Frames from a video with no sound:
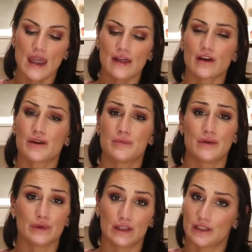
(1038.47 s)
Thought it would be
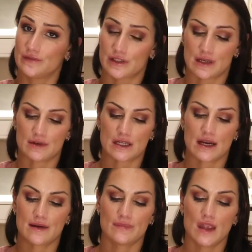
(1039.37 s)
really good for
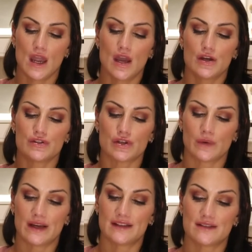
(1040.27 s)
summertime. So
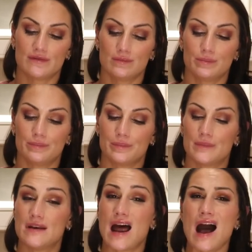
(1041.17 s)
it's
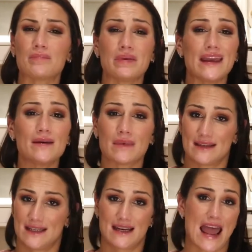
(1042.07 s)
not
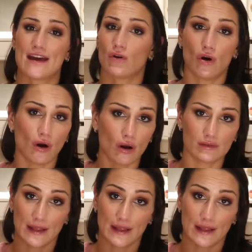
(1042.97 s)
pigmented at all.